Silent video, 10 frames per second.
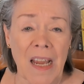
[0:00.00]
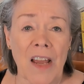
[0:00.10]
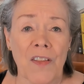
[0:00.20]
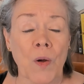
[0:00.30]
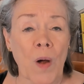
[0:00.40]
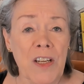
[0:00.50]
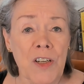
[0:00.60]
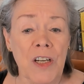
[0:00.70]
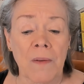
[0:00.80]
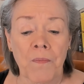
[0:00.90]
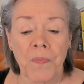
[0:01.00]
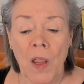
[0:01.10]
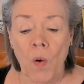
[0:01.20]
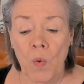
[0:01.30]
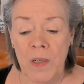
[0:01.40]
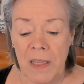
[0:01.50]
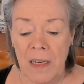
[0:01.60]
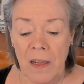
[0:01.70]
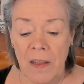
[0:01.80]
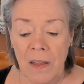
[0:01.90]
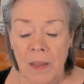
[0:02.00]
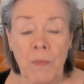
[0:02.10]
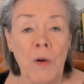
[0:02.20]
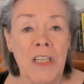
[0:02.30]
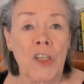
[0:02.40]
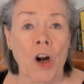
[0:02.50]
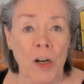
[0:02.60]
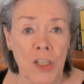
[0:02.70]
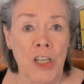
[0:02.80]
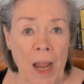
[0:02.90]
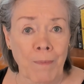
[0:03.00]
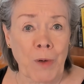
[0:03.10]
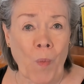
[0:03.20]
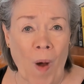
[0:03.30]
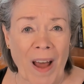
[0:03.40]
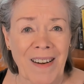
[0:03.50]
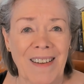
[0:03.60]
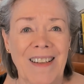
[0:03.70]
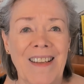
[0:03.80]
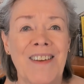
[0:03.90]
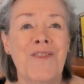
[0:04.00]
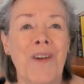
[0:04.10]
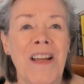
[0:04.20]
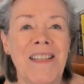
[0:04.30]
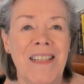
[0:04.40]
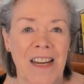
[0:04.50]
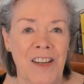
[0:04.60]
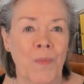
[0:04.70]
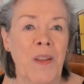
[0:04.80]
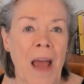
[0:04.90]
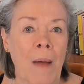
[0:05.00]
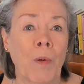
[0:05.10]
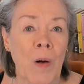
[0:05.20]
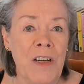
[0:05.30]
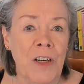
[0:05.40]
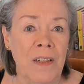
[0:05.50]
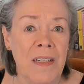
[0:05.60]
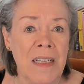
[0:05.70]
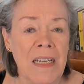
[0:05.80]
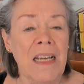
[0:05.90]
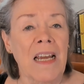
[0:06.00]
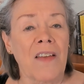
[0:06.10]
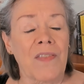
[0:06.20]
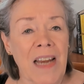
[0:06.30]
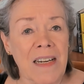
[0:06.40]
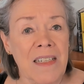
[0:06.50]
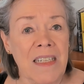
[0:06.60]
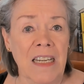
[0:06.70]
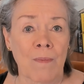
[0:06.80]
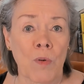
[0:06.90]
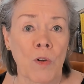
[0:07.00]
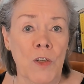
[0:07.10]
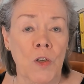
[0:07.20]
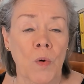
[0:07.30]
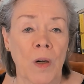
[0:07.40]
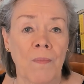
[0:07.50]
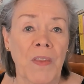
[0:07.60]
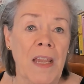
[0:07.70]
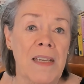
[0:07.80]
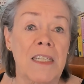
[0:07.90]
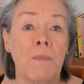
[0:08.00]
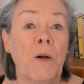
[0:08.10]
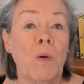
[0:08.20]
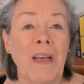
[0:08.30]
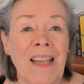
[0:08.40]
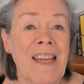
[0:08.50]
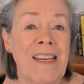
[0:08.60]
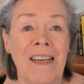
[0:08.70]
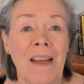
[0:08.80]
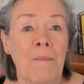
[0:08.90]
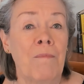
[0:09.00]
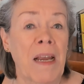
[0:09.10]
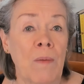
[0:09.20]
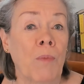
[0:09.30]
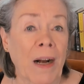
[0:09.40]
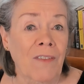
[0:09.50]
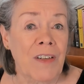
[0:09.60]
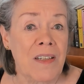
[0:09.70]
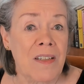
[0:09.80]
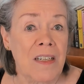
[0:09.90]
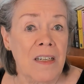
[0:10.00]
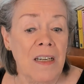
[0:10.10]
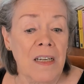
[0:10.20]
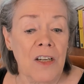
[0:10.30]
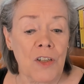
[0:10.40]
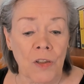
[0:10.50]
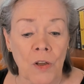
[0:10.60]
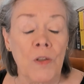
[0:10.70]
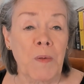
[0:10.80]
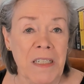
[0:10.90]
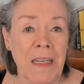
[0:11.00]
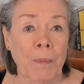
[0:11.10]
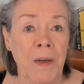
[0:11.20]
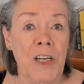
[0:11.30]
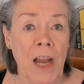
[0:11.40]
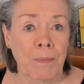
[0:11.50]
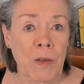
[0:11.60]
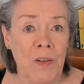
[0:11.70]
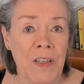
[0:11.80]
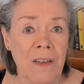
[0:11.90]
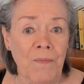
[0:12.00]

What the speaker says: The question was that the book starts chapter 1 in a train station with apparitions. The next scene moves to a spirit-laden bed and breakfast. Should those be separate chapters?